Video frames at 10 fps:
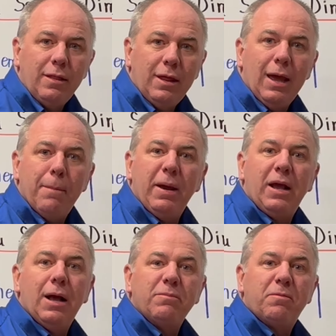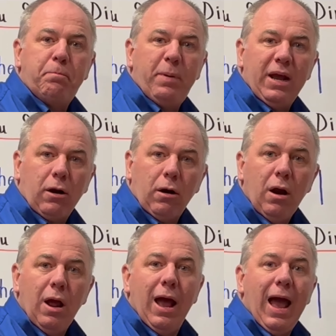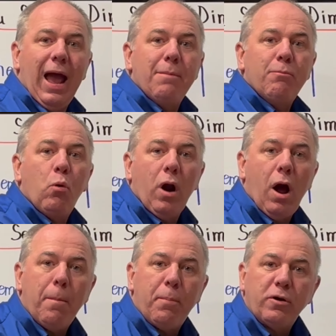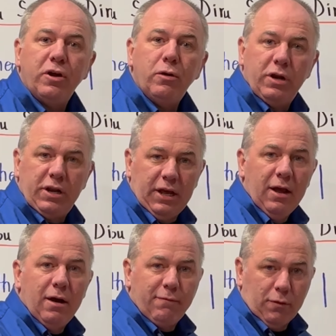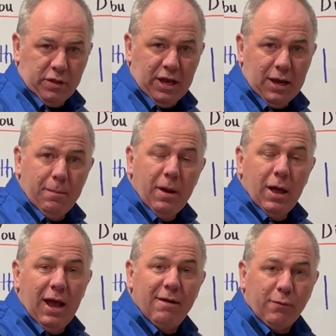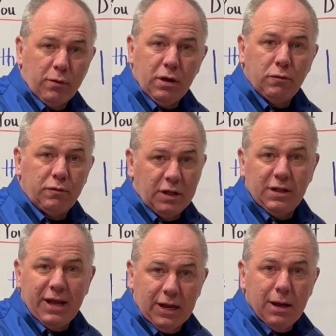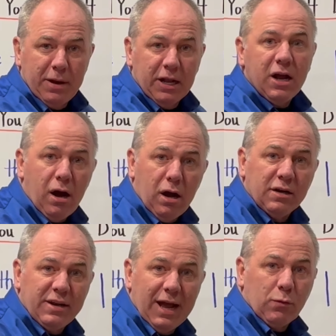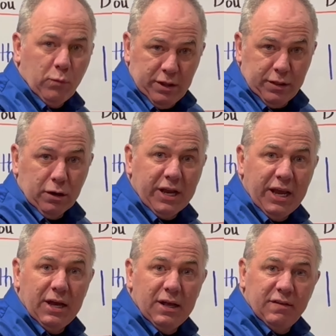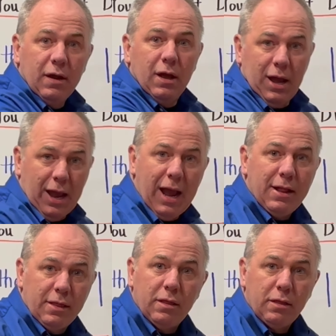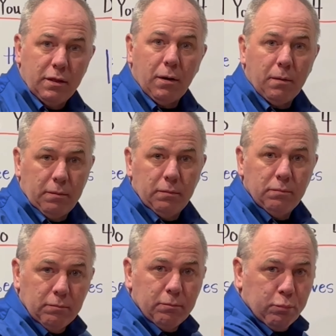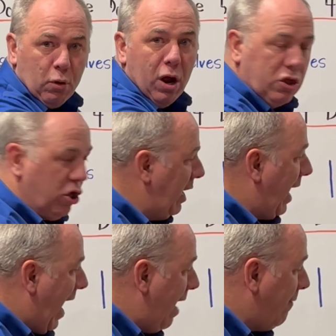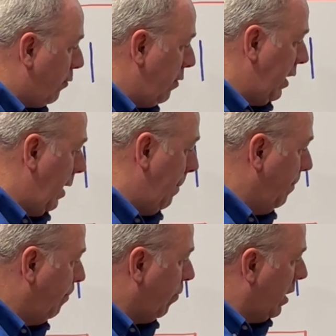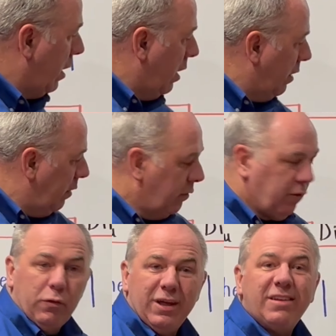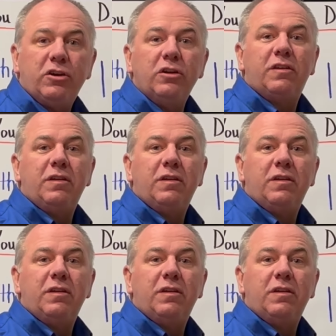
it becomes bigger and more opportunity for them and for those that they come in contact with, their kids and their progeny after them. So this could